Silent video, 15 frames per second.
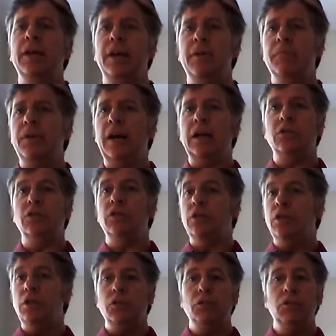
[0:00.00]
in fact,
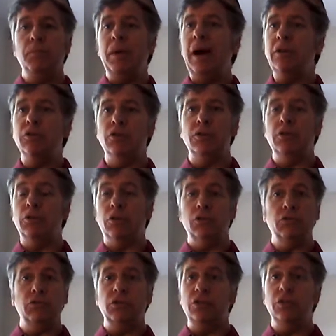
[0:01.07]
you're bound to, or
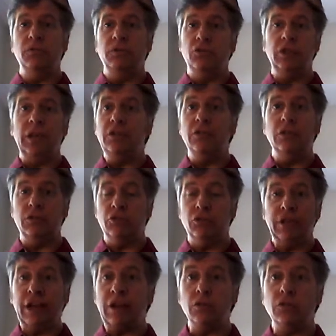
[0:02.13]
chained or
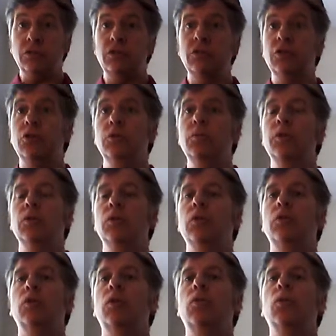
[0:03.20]
shackled to the cubicle,
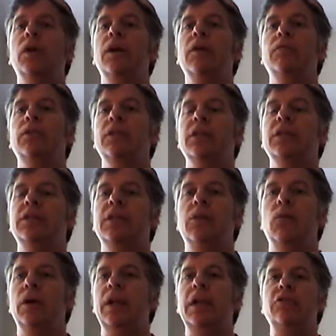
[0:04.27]
or whatever it is
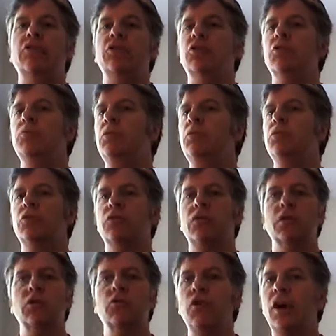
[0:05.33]
that one has to commute, or
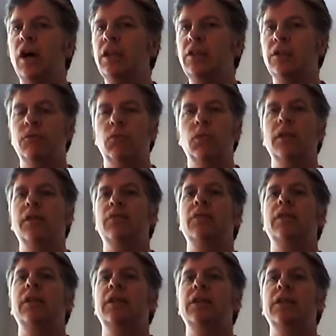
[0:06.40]
the grind of whatever
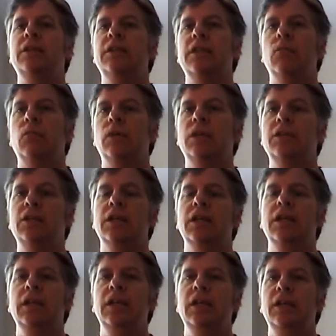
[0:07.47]
that it is that one
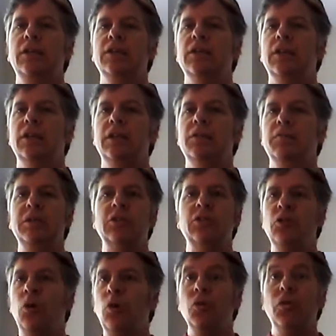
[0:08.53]
has been
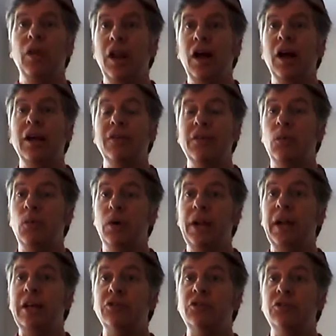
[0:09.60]
sold the line that one
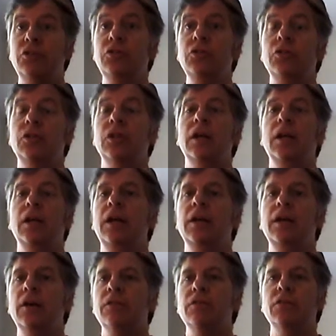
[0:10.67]
has to do.
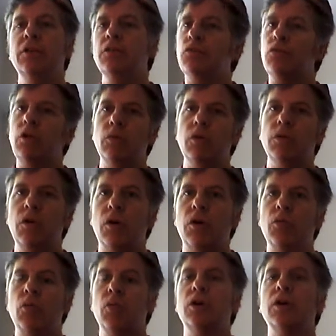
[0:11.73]
Now, there's nothing wrong with
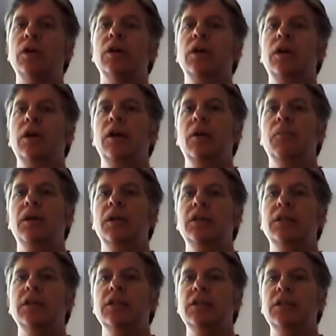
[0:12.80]
hard work, but it
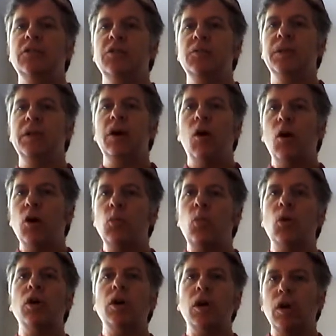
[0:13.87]
doesn't necessarily be hard
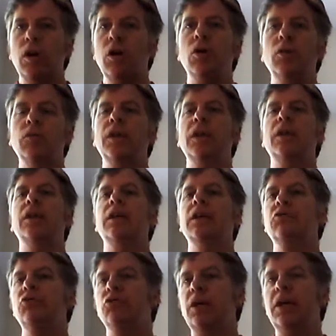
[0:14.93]
work alone that can
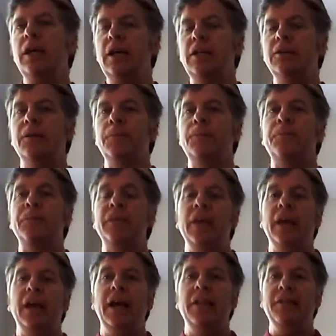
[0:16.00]
get you ahead.
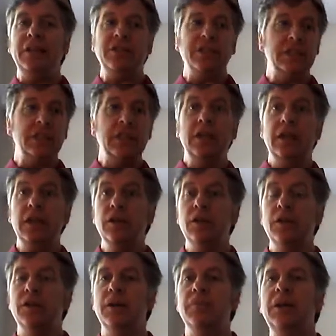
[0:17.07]
And that's the key
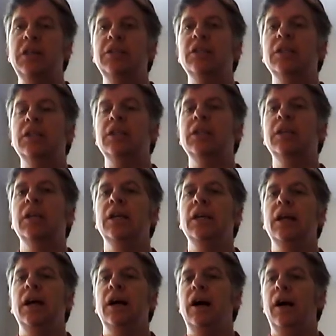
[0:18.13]
here, that basically
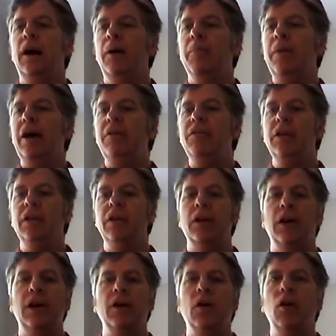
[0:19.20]
having
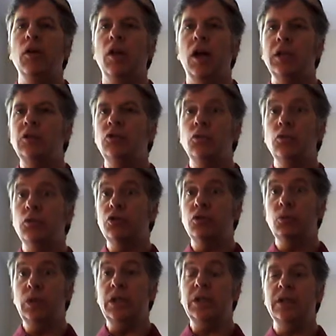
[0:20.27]
an online tool
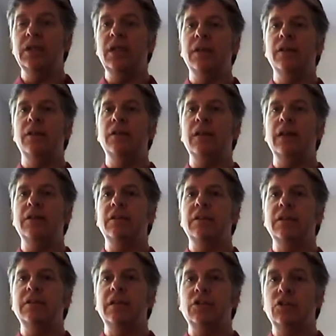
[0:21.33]
suite
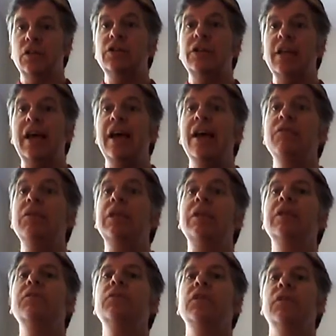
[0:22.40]
that does the heavy
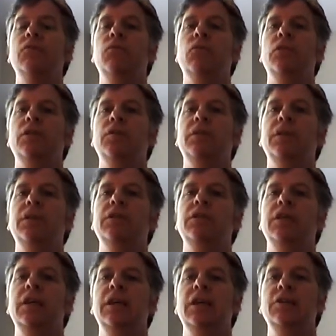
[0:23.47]
lifting for you,
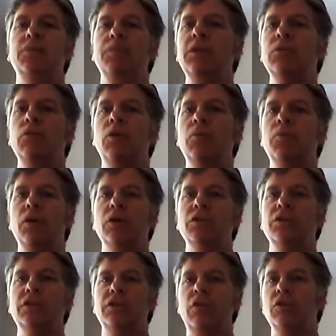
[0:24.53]
because to be your own
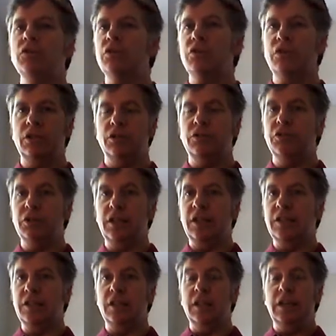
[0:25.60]
boss is also to
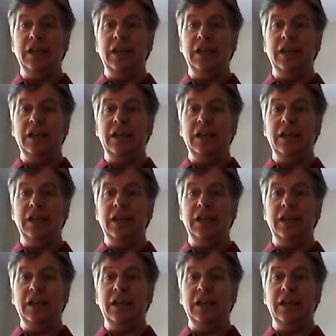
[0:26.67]
understand that